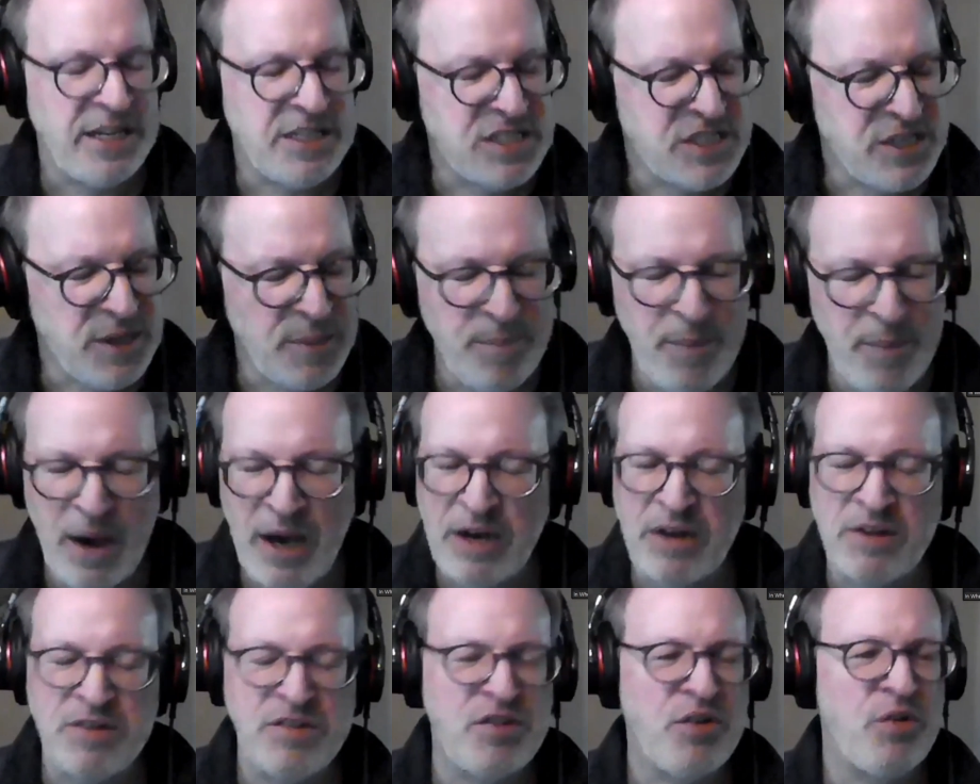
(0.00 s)
And some
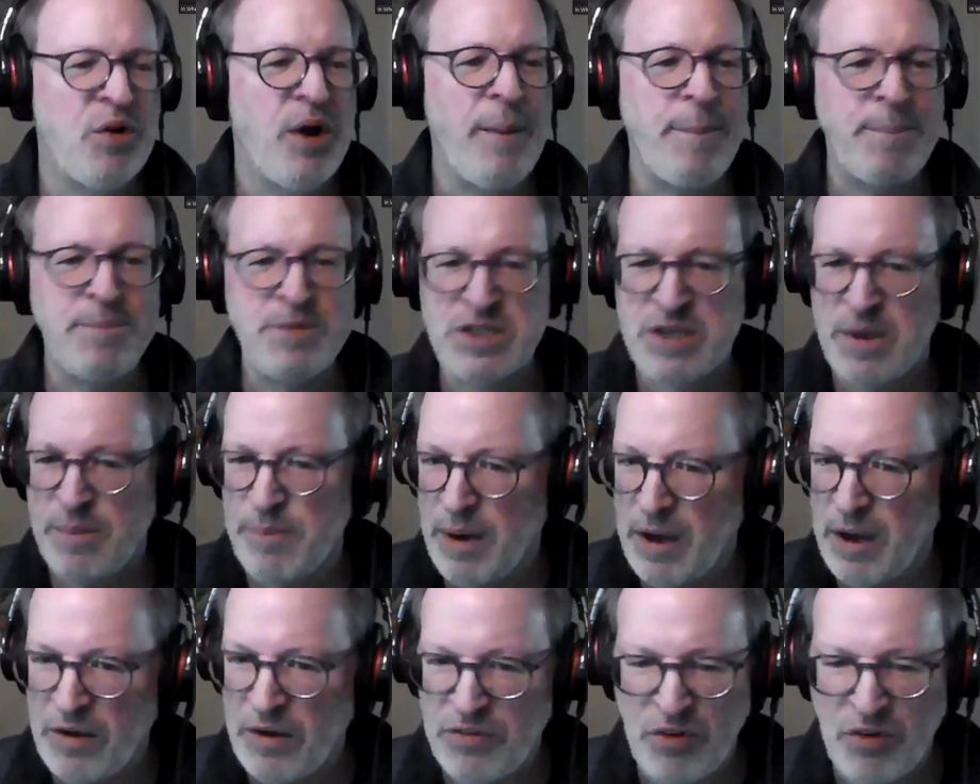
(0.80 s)
models are up,
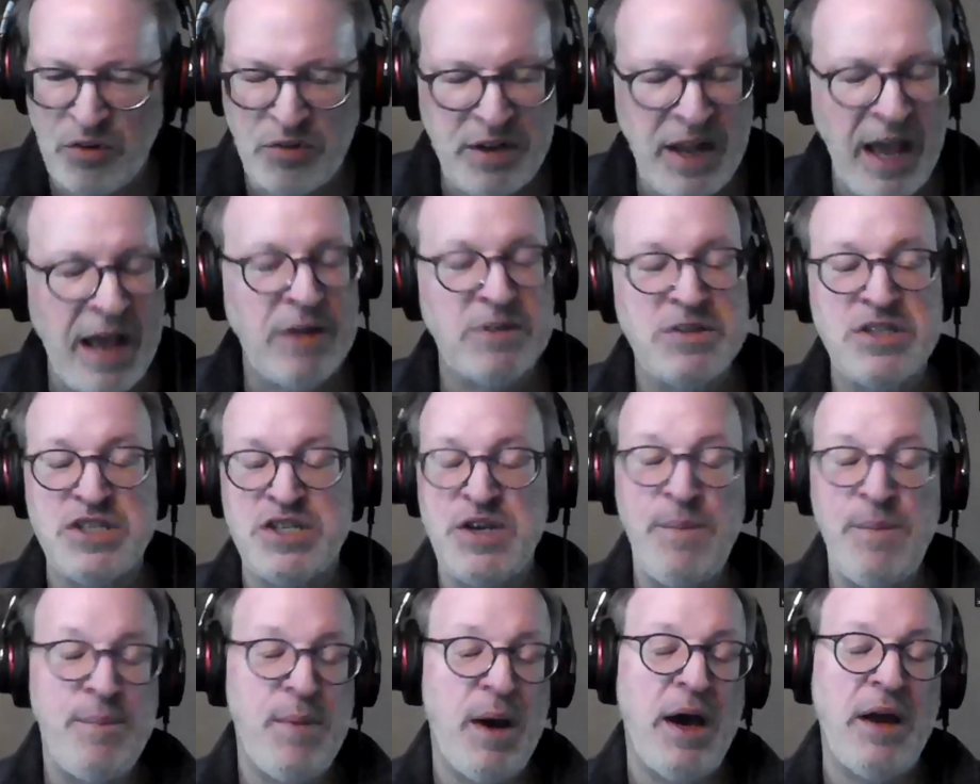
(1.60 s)
some models are down.
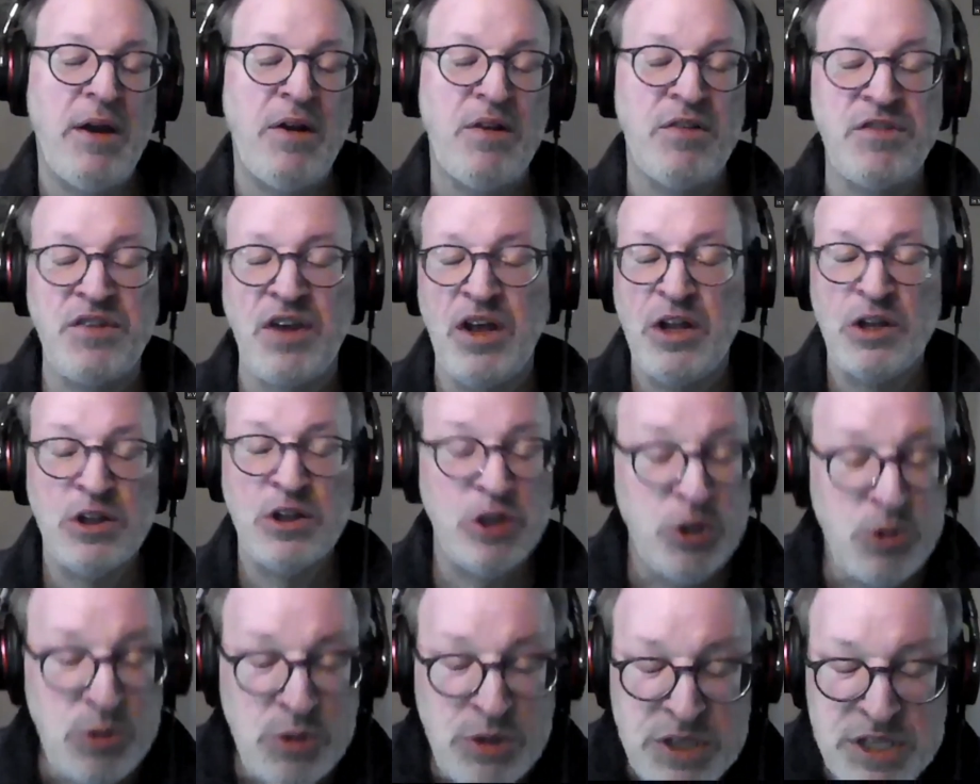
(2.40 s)
Some models
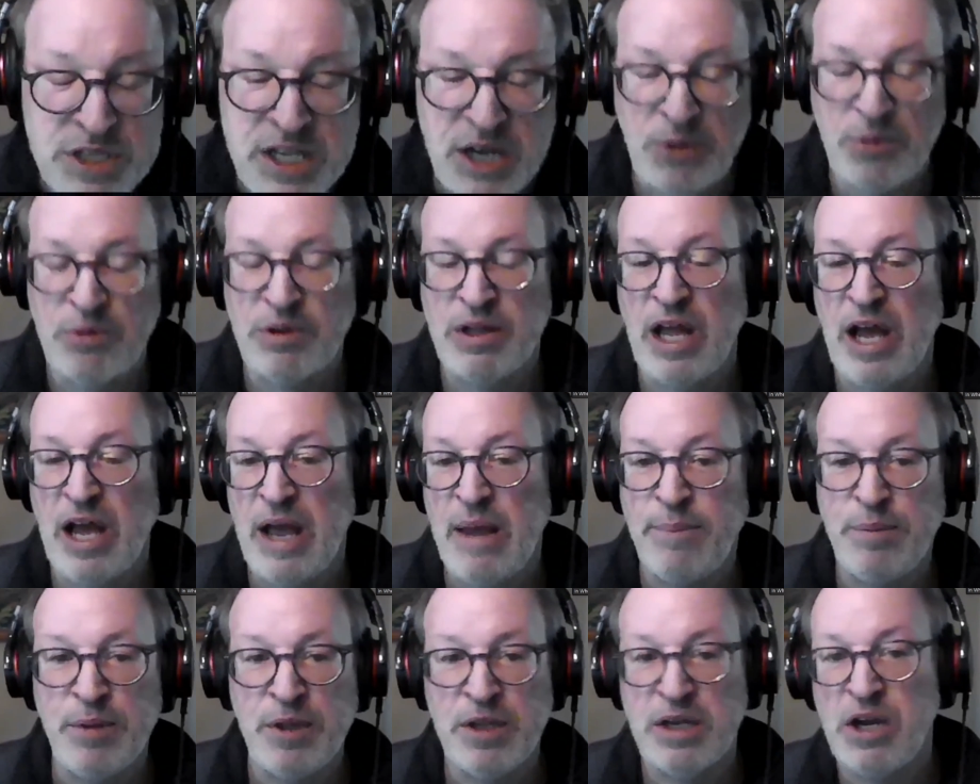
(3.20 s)
lose their
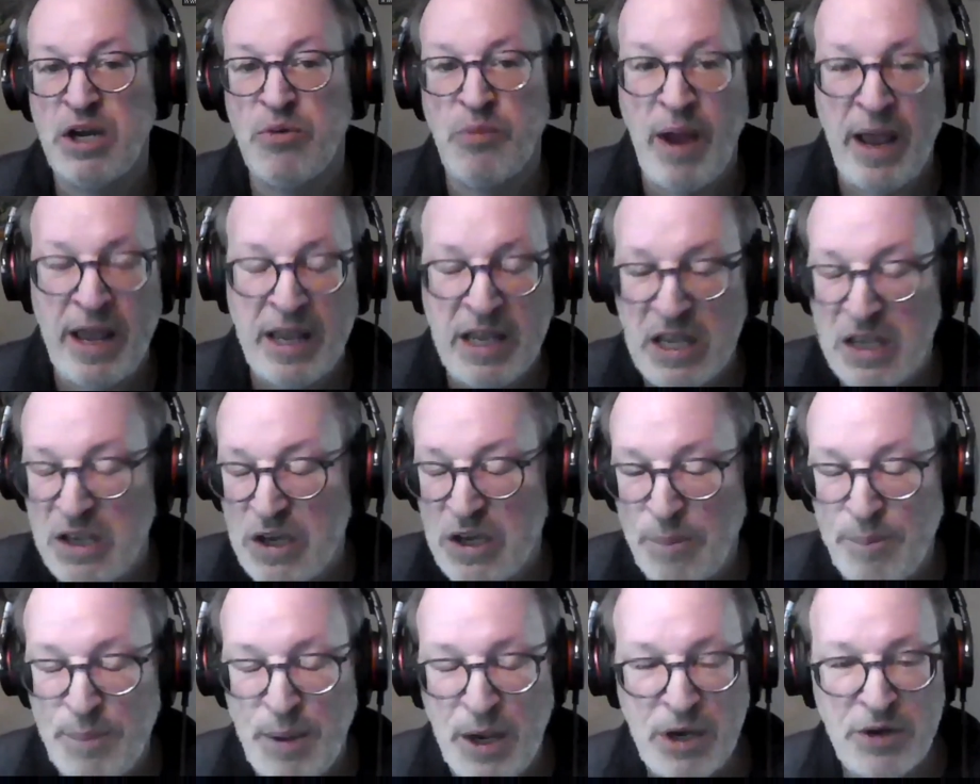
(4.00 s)
reliability ranking
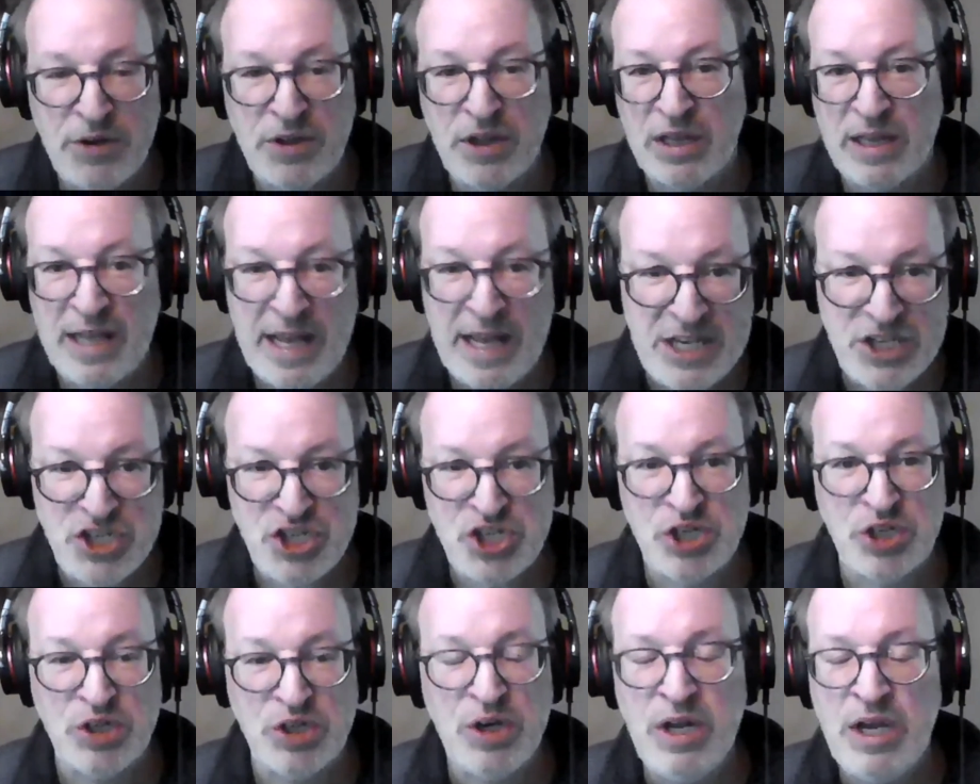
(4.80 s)
compared to the
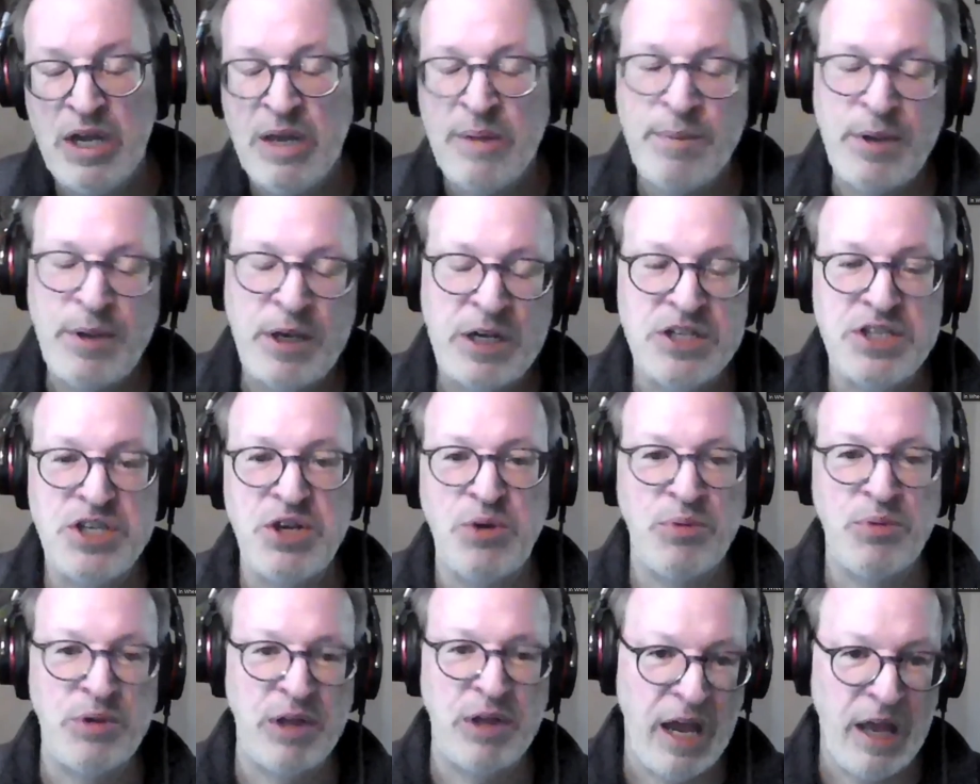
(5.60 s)
last year because
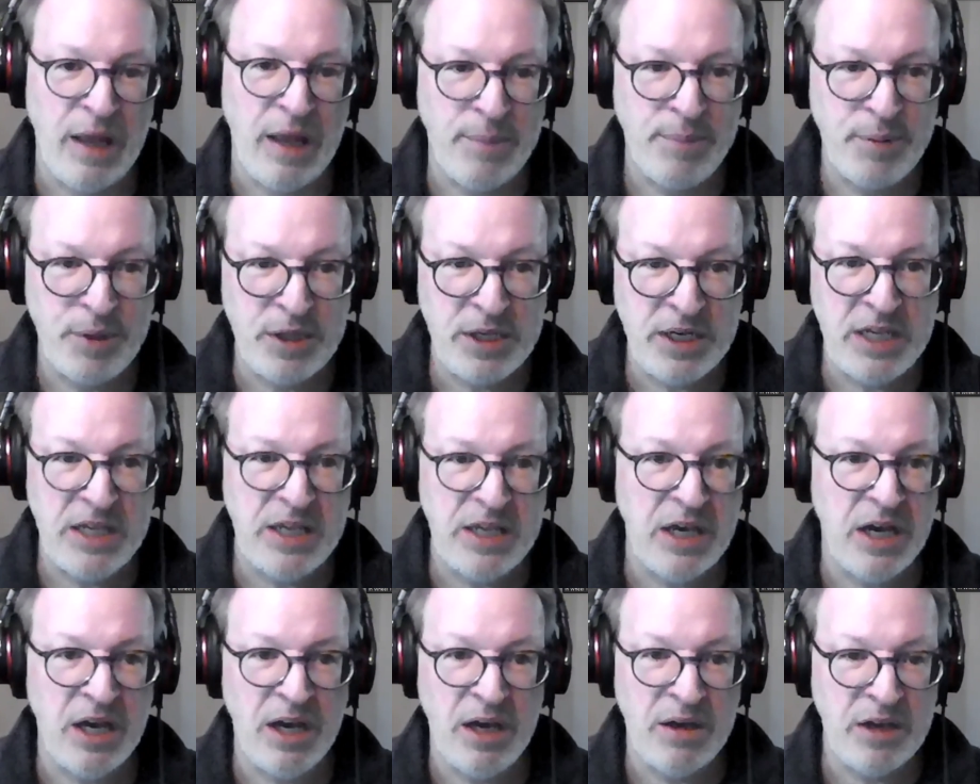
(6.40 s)
their
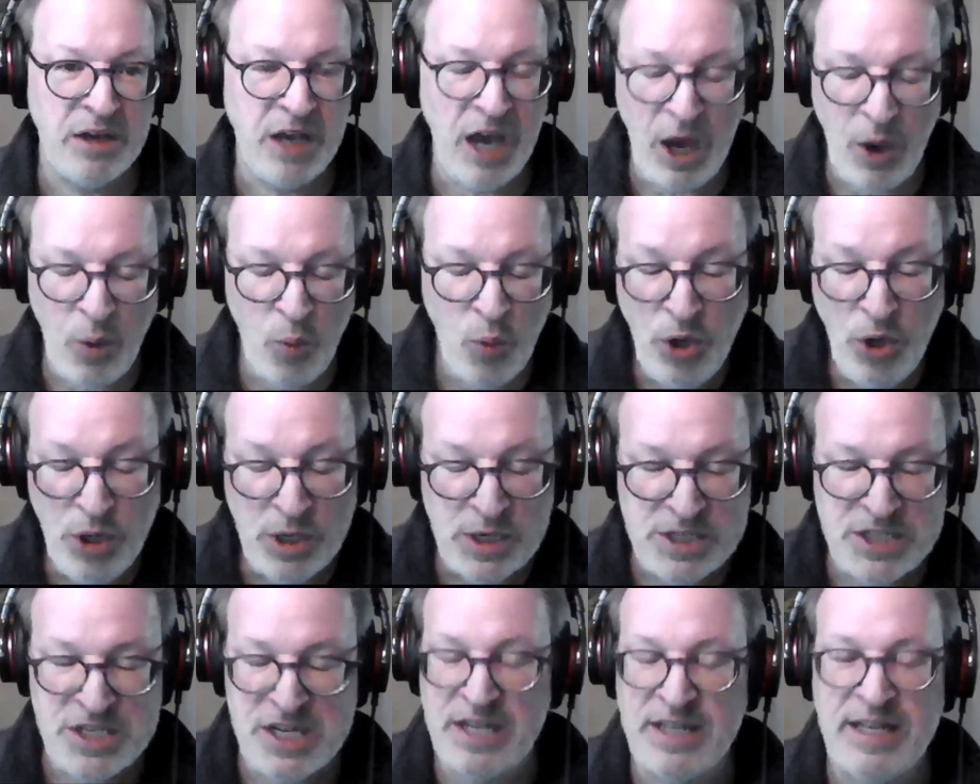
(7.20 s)
reliability got
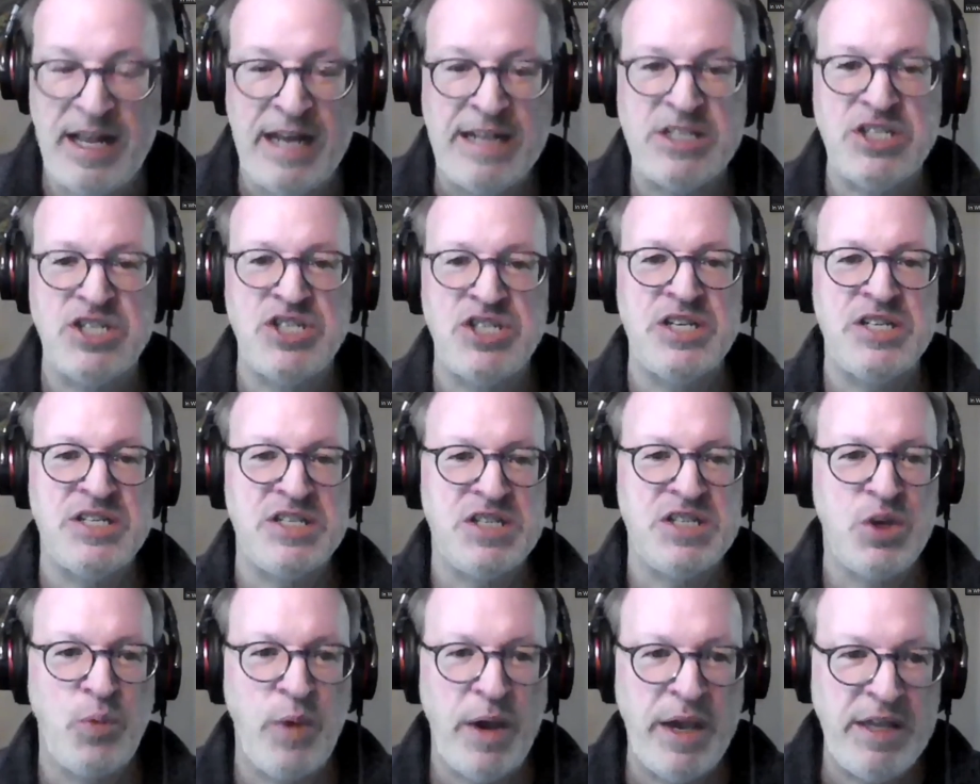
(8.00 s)
worse. And that's
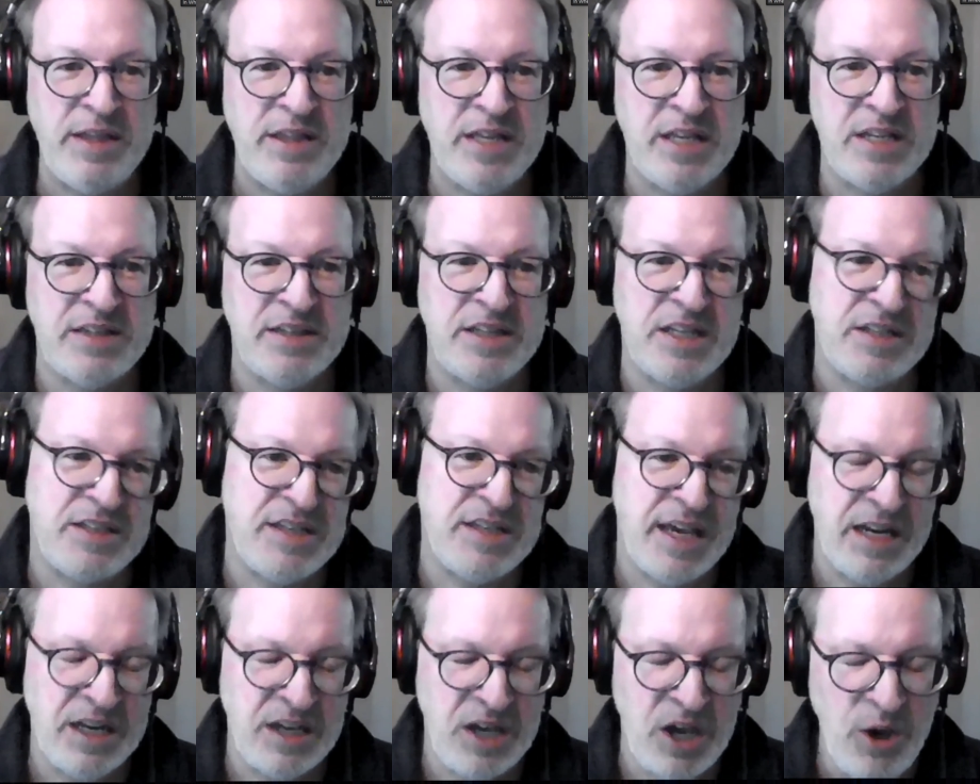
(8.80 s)
just the way that the
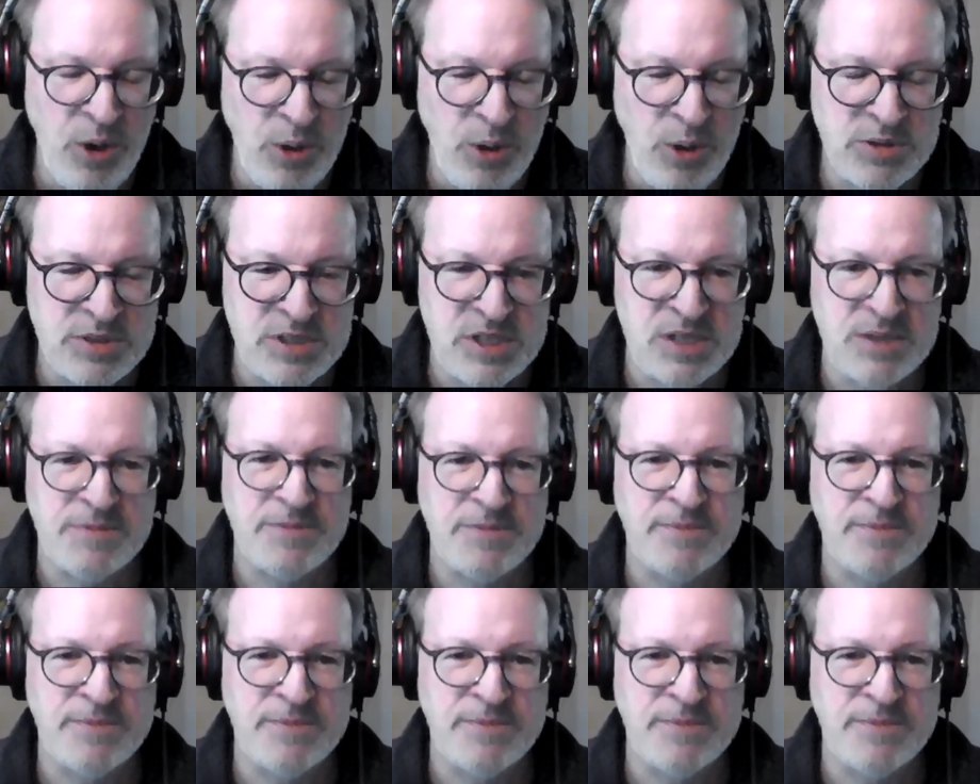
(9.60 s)
data goes.